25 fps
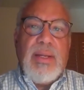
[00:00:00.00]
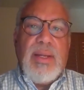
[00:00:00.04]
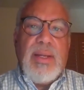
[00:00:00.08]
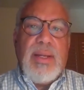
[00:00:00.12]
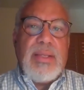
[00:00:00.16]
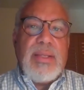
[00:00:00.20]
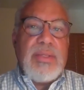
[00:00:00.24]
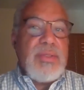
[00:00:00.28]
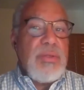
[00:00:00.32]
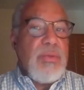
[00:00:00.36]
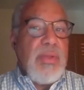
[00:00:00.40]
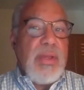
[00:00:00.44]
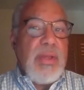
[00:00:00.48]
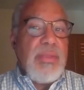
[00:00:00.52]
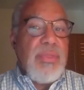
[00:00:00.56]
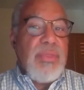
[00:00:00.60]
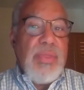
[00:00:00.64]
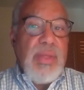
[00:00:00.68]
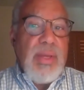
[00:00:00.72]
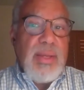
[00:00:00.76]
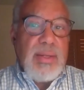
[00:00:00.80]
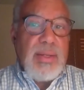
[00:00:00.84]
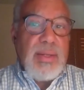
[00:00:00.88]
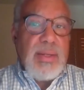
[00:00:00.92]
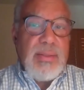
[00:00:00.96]
And so that
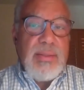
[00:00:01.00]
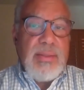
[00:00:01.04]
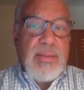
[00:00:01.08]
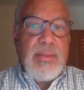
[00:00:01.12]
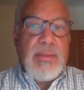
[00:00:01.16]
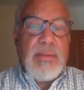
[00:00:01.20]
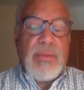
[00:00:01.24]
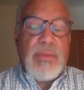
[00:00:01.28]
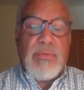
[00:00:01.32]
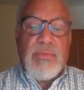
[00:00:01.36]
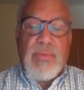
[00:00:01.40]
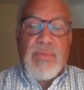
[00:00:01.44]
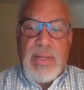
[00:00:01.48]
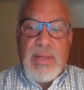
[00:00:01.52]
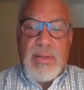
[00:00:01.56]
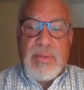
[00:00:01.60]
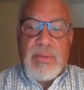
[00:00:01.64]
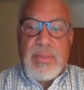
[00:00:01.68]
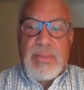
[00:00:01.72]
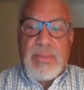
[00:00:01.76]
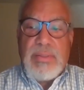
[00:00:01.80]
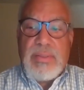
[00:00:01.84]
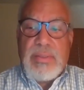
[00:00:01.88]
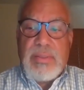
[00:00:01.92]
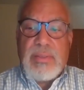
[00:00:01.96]
thing, the
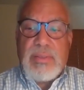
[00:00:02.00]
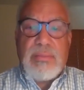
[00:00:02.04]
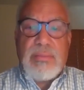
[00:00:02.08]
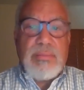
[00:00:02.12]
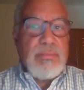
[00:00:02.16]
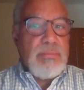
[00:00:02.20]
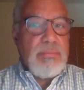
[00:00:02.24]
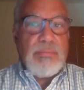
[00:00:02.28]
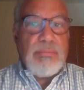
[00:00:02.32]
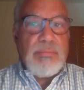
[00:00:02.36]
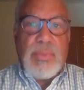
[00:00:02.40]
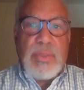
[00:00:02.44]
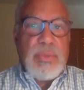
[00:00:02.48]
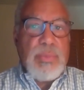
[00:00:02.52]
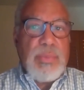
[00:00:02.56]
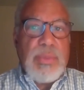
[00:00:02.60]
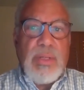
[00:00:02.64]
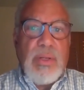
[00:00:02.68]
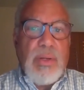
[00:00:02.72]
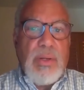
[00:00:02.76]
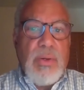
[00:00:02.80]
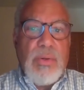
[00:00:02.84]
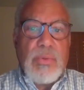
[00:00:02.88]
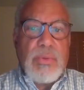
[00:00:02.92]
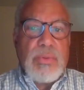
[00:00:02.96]
virus, must be a
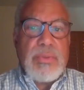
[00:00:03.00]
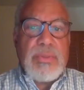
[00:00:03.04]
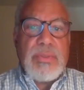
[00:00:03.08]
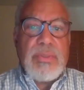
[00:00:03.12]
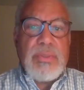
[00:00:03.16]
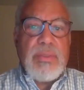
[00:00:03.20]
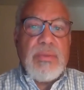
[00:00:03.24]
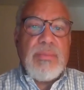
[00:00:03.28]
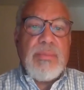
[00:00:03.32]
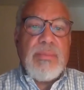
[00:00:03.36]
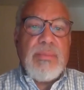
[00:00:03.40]
hoax.